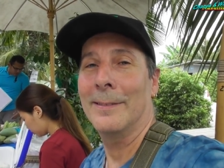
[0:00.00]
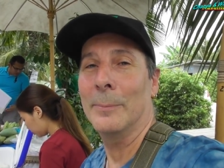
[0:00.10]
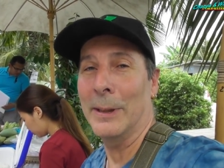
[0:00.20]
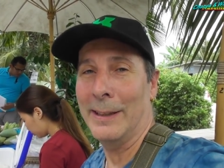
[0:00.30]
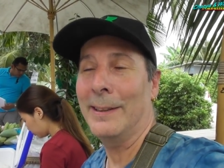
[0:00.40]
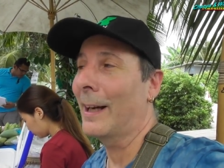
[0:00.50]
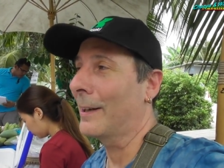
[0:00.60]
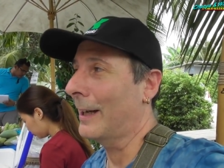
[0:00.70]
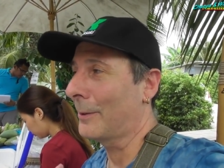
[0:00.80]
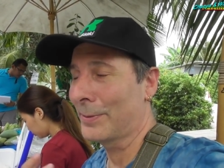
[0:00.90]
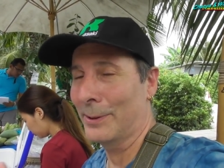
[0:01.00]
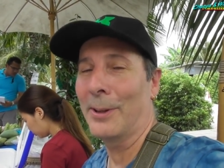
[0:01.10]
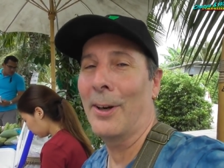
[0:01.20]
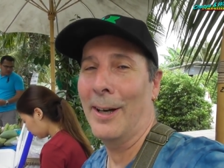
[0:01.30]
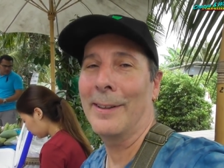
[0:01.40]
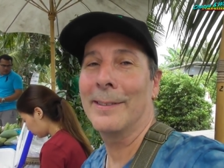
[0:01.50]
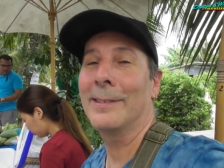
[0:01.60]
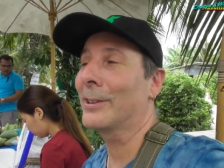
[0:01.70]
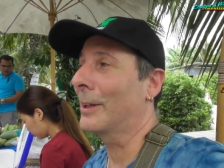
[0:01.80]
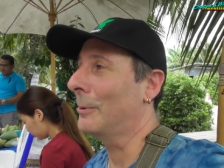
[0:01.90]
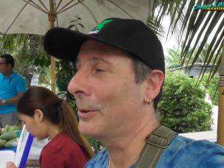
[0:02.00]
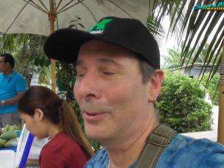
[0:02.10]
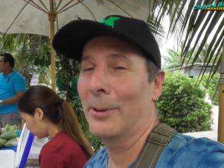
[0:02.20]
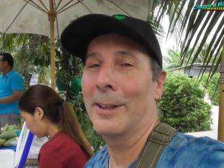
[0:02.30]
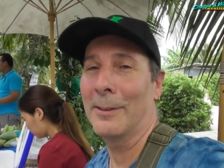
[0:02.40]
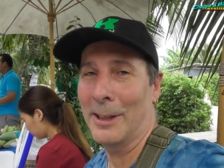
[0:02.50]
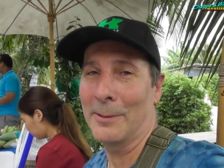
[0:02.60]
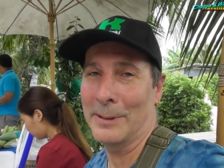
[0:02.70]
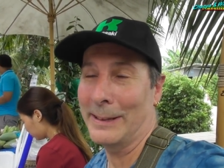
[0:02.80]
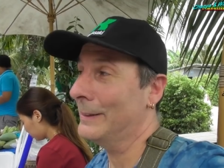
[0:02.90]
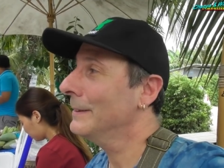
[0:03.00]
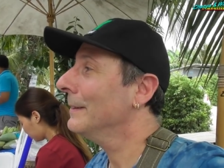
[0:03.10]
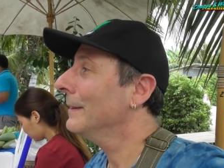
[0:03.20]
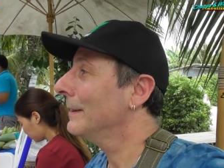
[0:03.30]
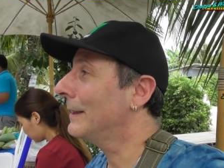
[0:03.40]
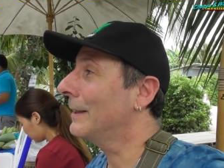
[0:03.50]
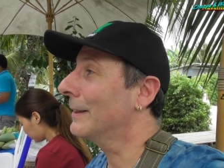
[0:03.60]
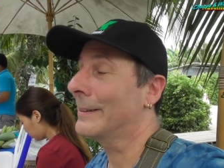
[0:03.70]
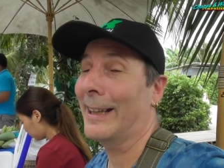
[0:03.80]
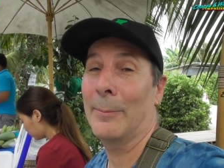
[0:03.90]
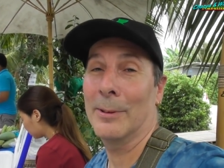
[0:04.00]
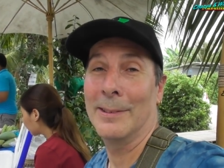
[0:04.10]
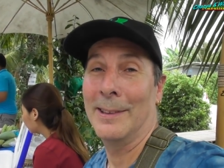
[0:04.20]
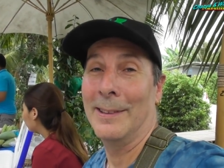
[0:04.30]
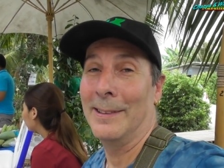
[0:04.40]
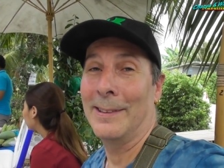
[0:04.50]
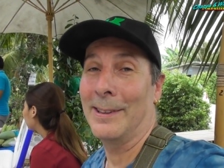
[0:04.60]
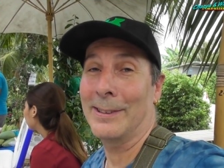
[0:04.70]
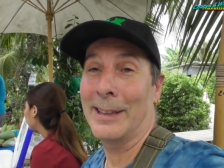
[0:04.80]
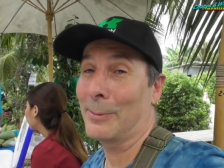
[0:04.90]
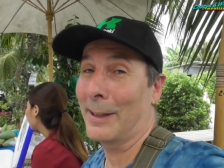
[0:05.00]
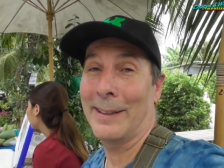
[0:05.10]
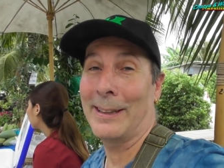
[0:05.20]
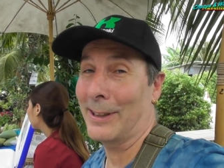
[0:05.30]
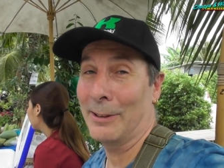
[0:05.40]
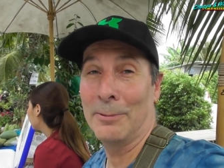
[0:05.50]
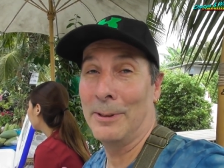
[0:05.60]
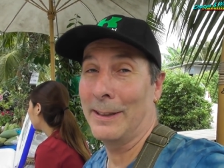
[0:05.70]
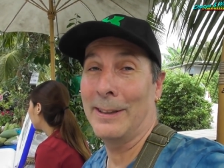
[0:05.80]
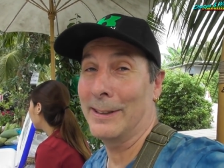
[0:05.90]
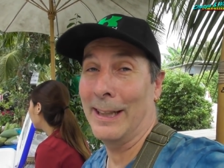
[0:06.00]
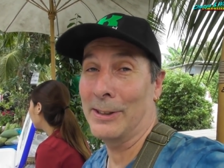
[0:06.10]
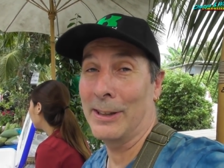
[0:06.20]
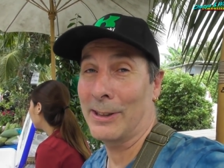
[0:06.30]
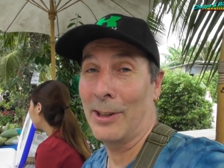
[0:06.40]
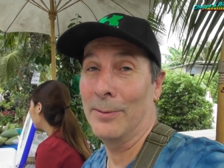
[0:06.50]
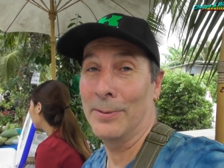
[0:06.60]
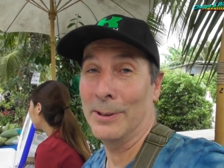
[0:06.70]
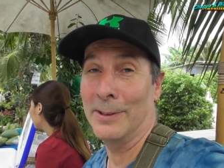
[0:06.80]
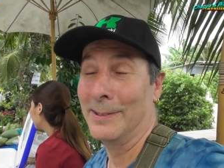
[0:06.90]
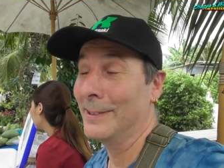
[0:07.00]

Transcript: Me, I oh, like food hot, so we order when we get to the table. Because that's one of the things I really detest is cold food.